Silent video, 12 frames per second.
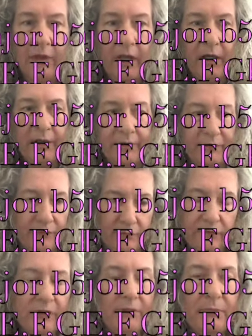And it's a
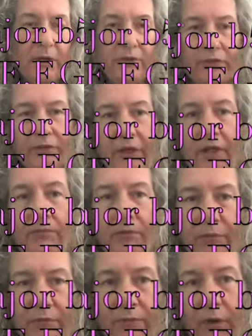C major scale
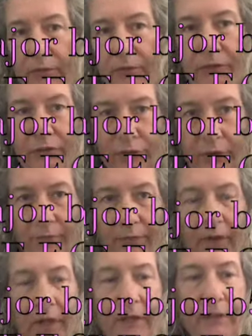with obviously G
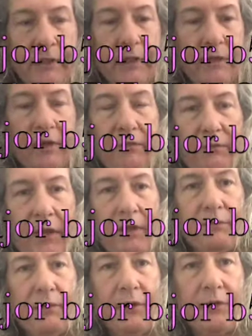flat in there, a
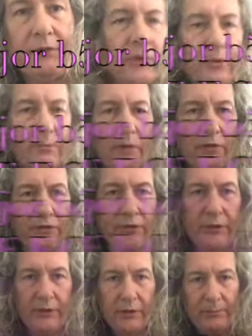flat 5. So most
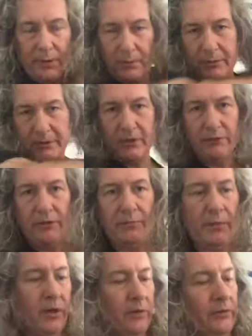of you probably know your
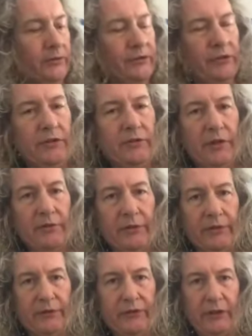modes, and you know
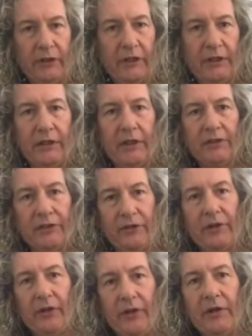that C is the
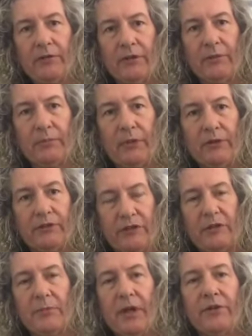Ionian mode,
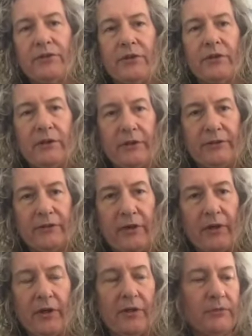C major is the
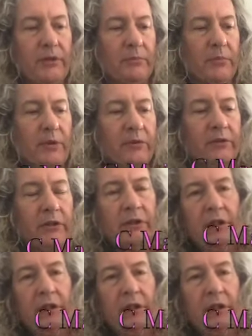Ionian mode,